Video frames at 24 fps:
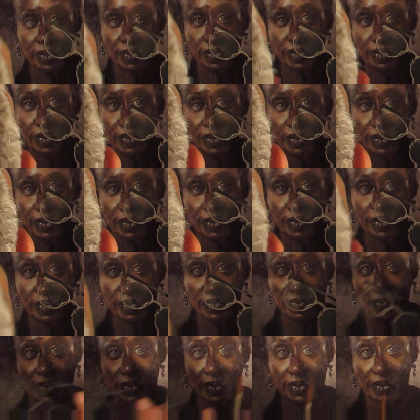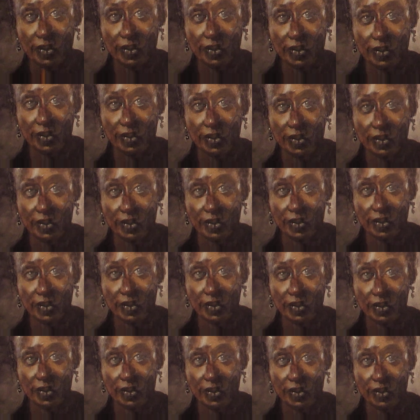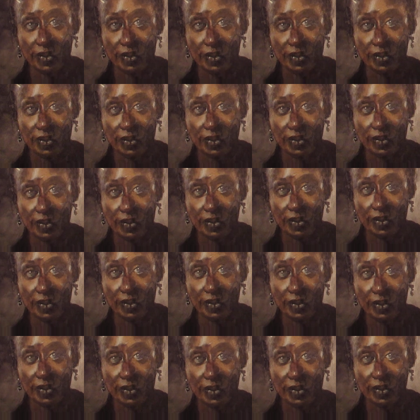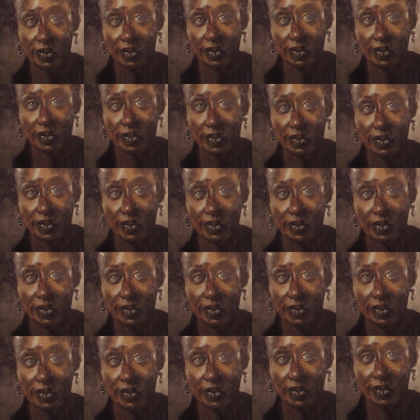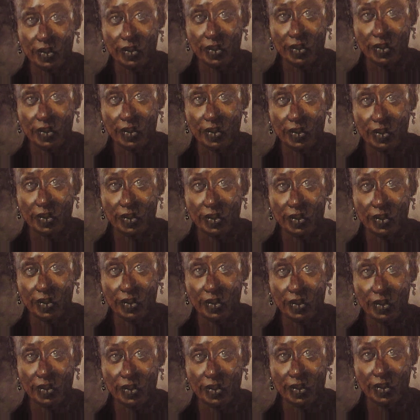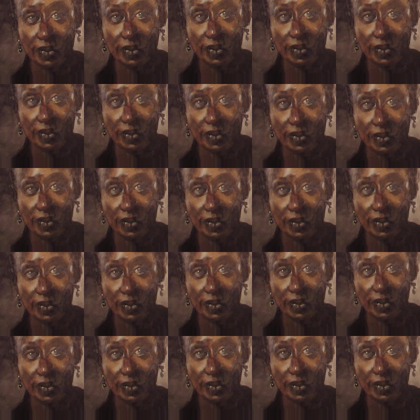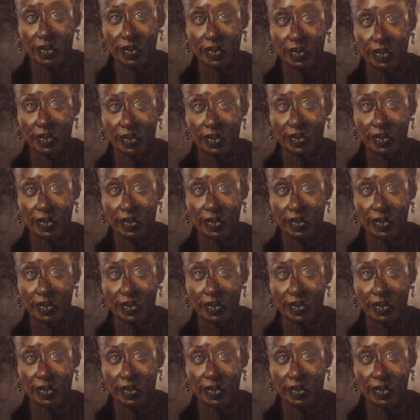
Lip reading: here. Yeah, there's some reds around the eyes, the rims of the eyes, just